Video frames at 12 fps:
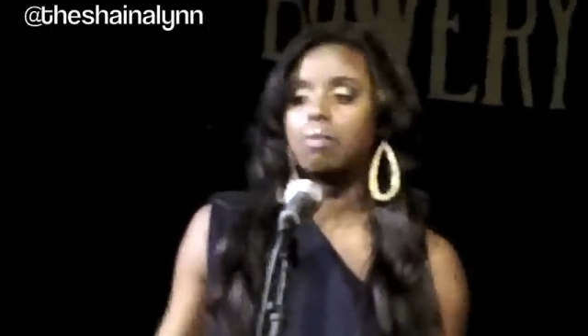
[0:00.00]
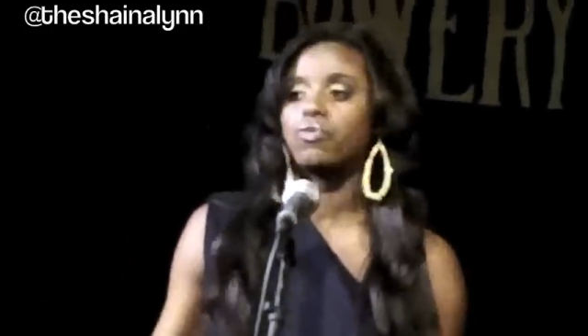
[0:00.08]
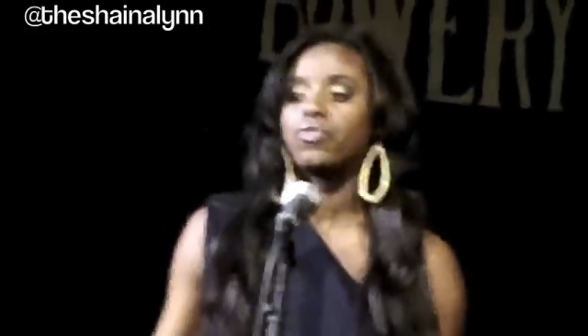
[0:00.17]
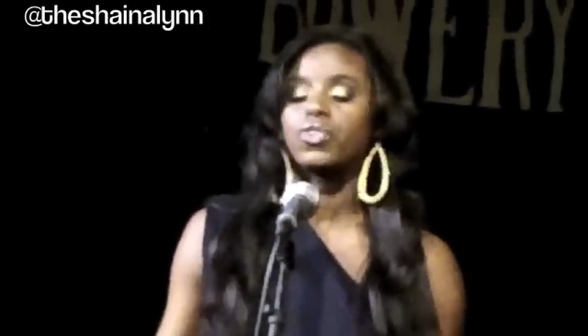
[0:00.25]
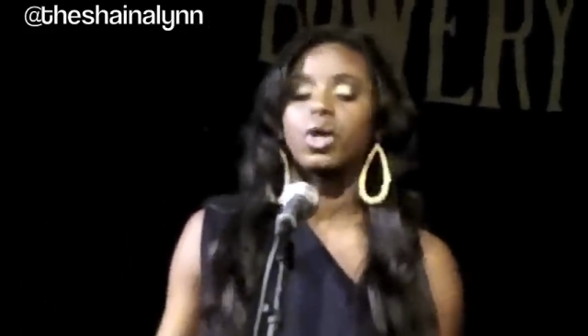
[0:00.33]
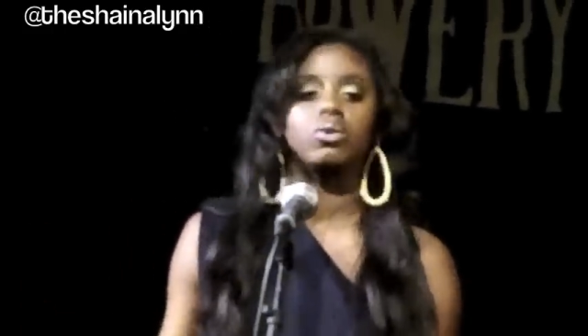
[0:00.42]
I'm
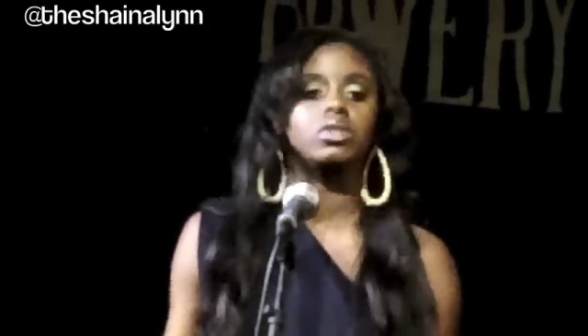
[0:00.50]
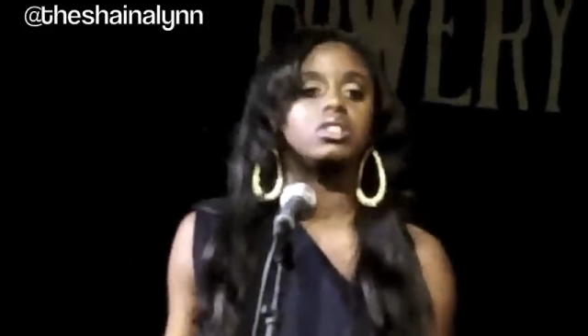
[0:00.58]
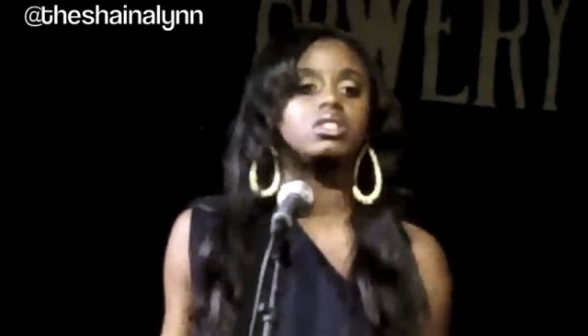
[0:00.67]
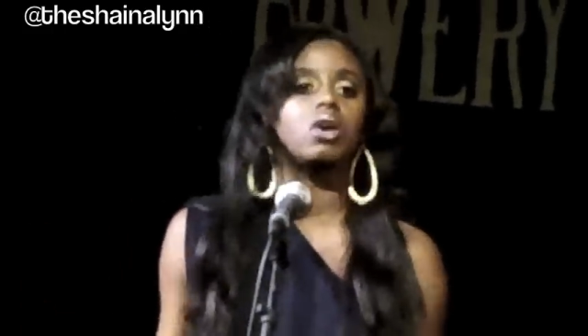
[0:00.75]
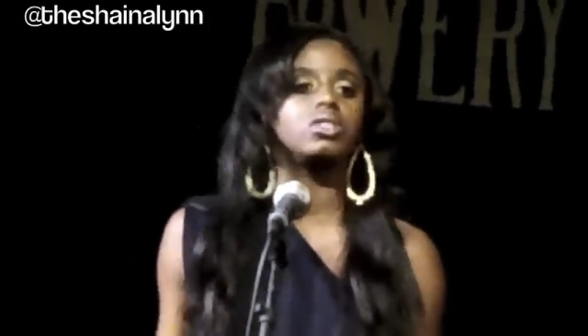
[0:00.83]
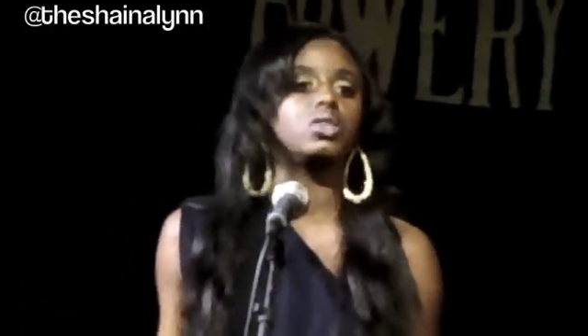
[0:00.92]
floating in
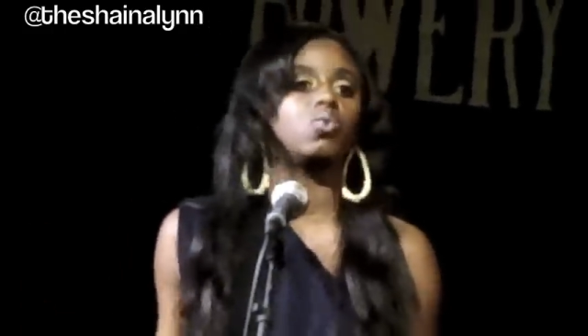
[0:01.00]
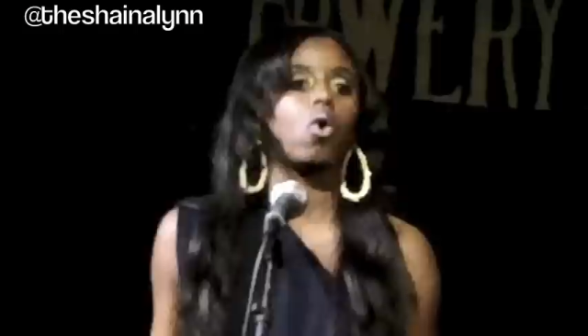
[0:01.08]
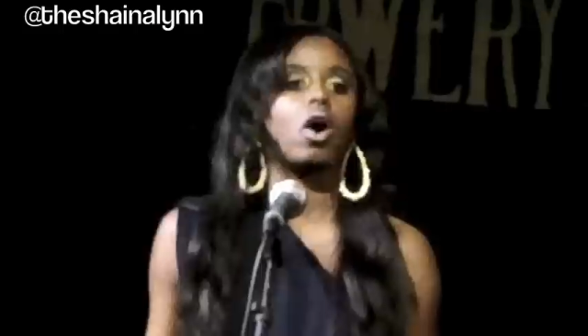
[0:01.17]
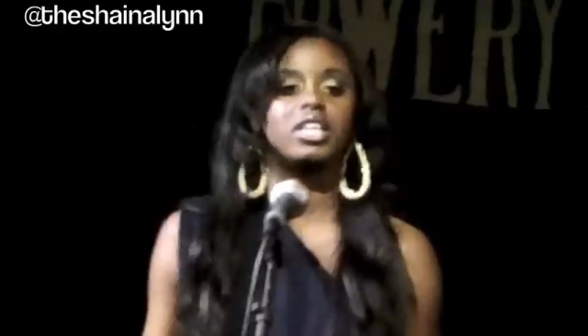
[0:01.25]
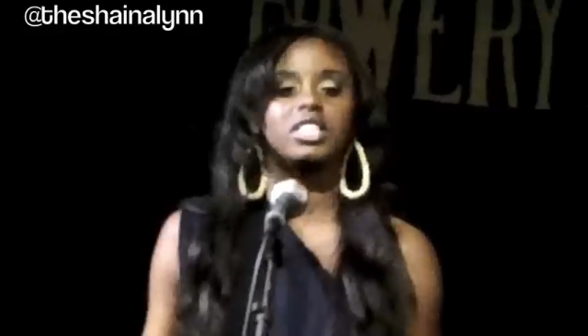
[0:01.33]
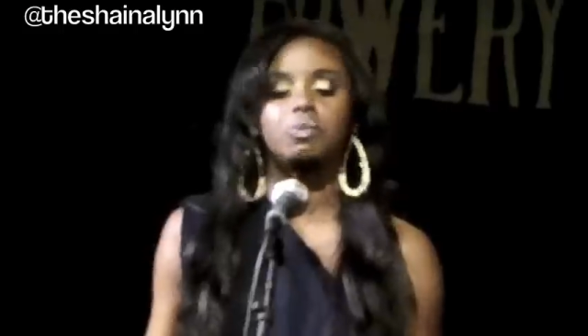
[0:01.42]
salty
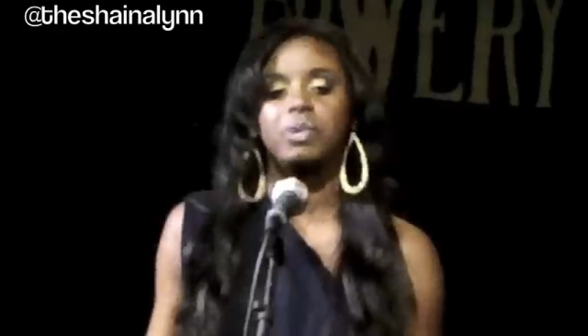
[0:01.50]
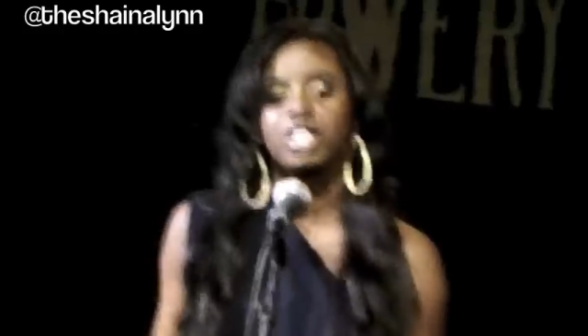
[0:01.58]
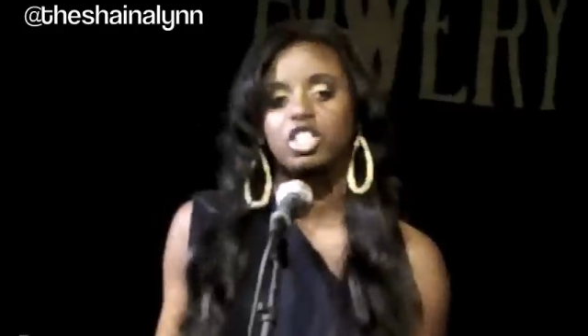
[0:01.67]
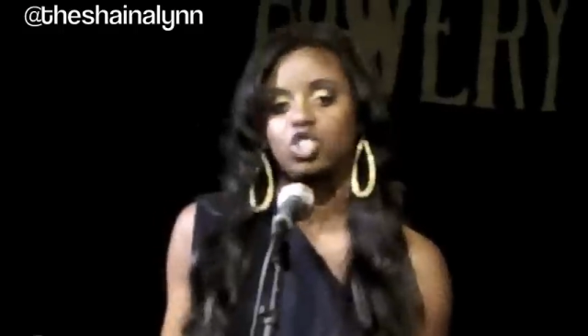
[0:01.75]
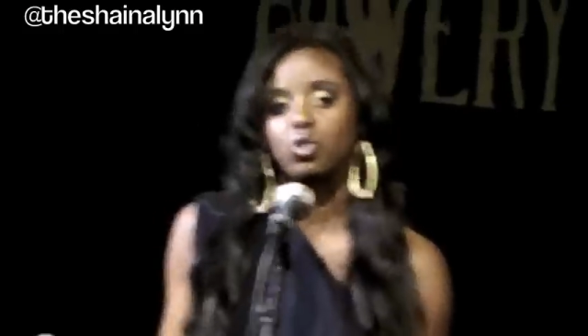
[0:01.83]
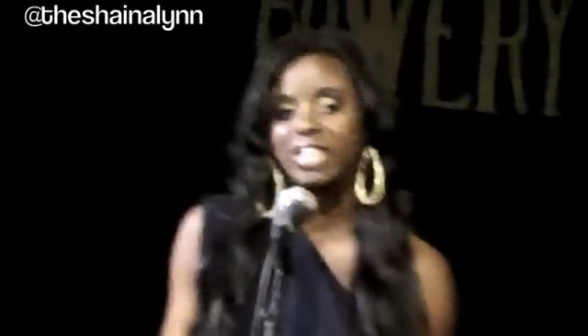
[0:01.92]
waters
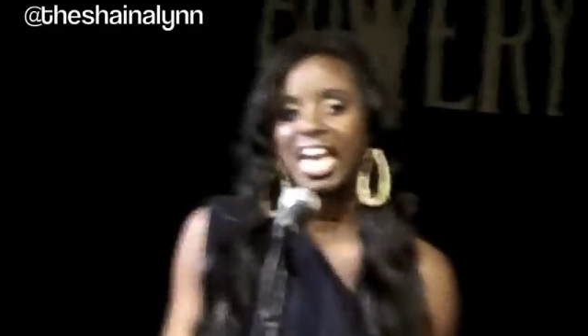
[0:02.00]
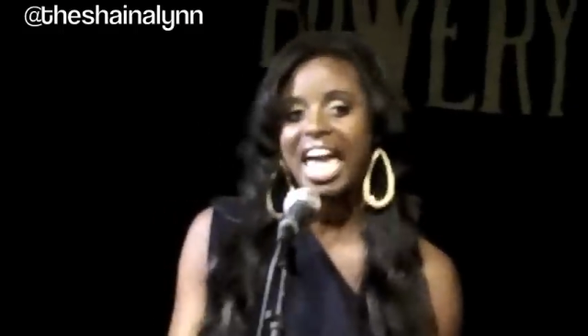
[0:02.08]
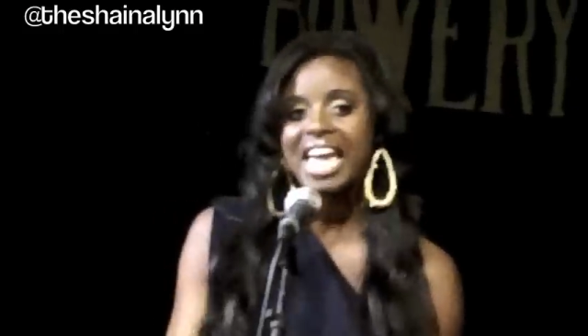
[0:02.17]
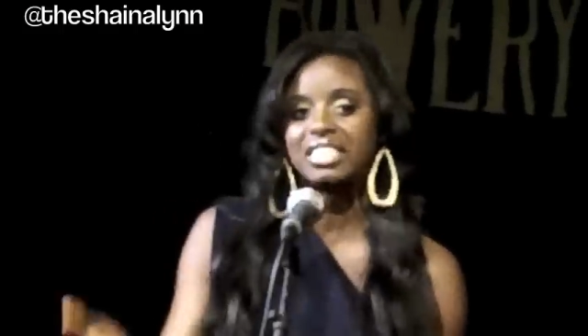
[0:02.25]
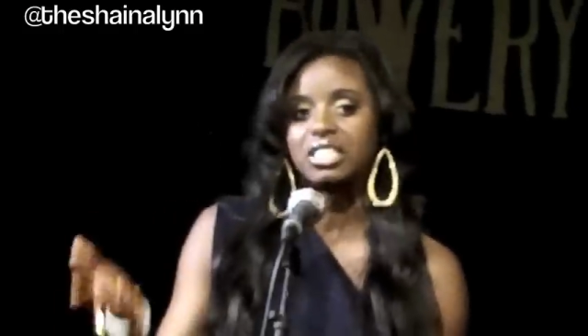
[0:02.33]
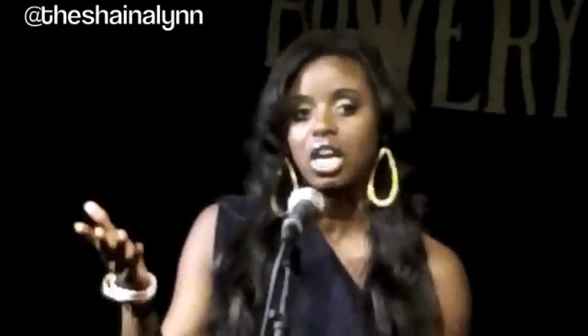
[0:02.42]
because you
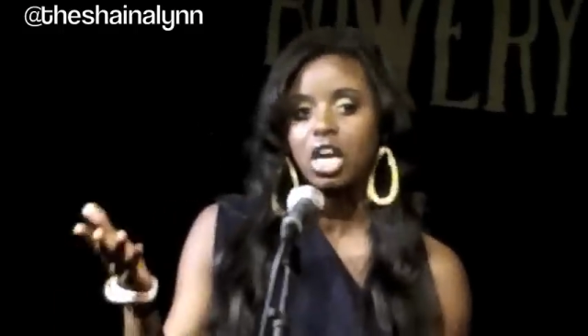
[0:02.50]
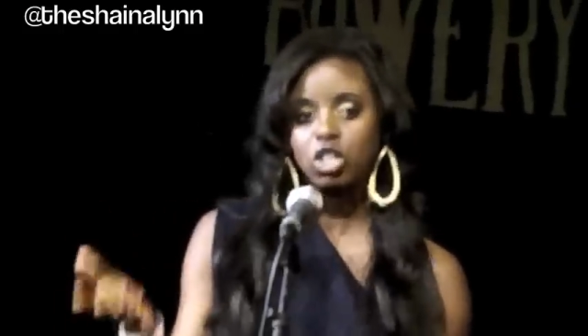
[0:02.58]
can't